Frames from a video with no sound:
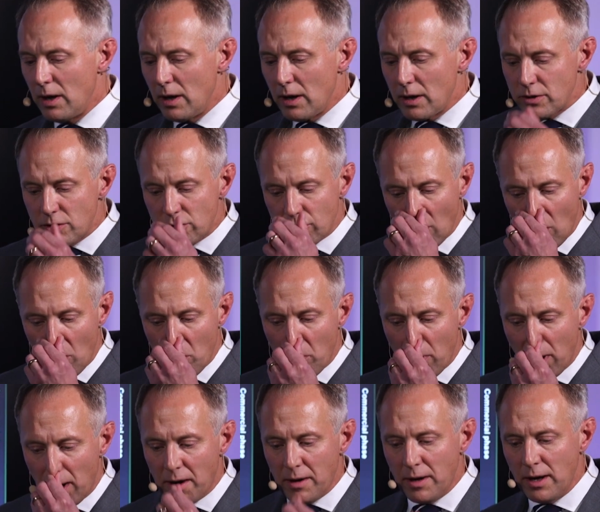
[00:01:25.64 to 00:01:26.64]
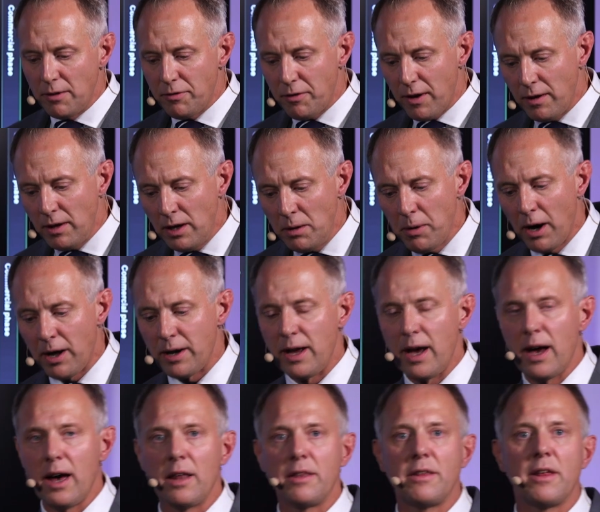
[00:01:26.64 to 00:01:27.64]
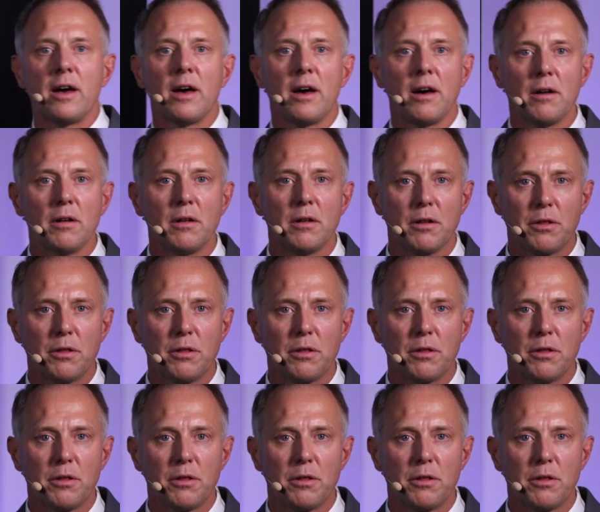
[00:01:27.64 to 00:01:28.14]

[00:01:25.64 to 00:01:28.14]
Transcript: So uh, if anybody had uh,